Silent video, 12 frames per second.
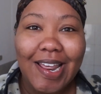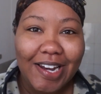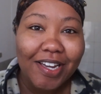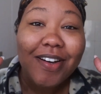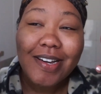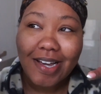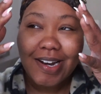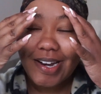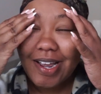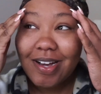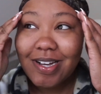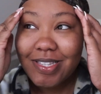like the cooking
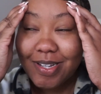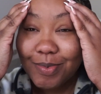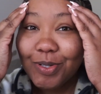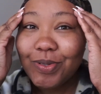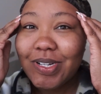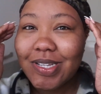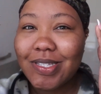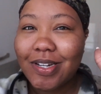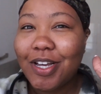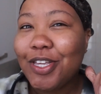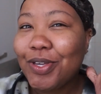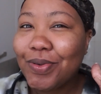that they're accustomed to does
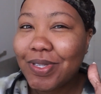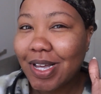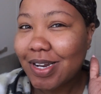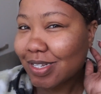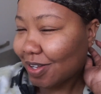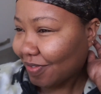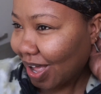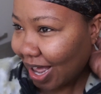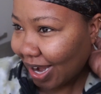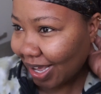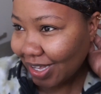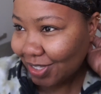not use a lot
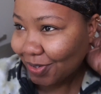garlic.